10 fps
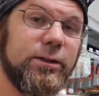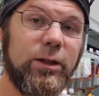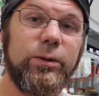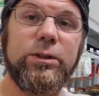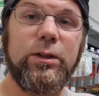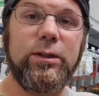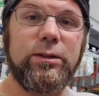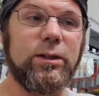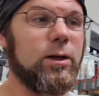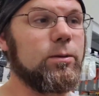It's always good,
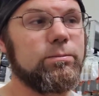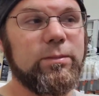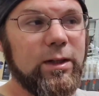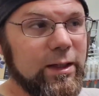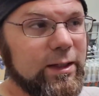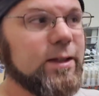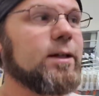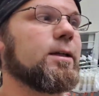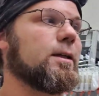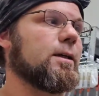you know.
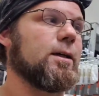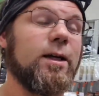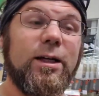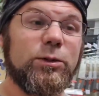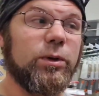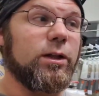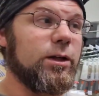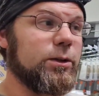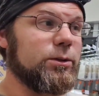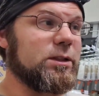It's one of
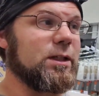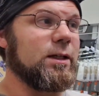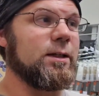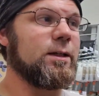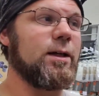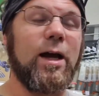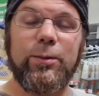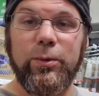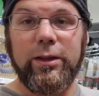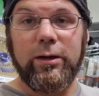those
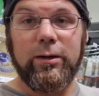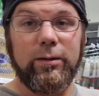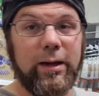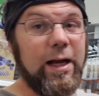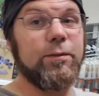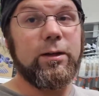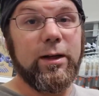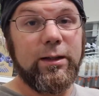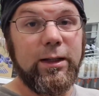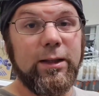I'd rather have it
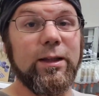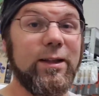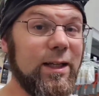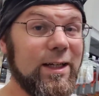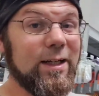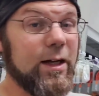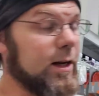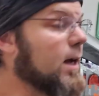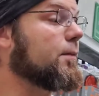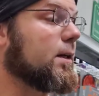not need it than need it not
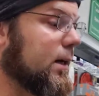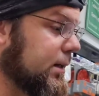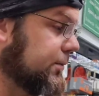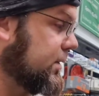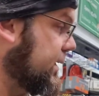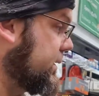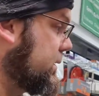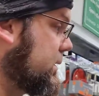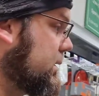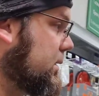have it kind of
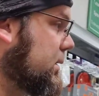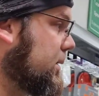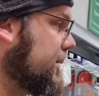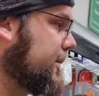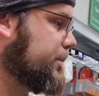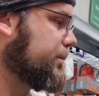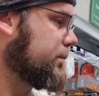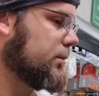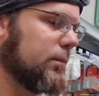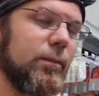things.
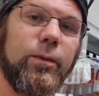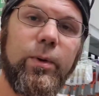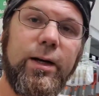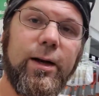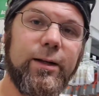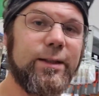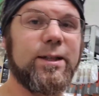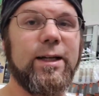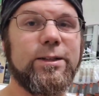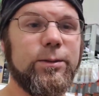Why not? It's
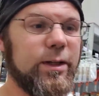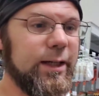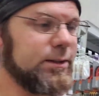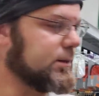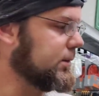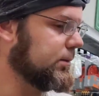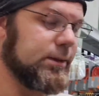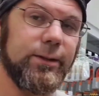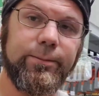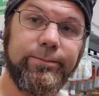got its own case too,
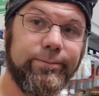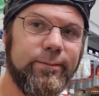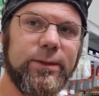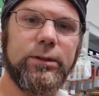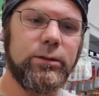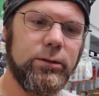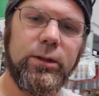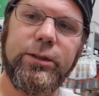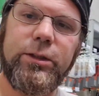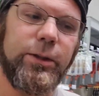so
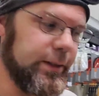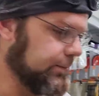let's do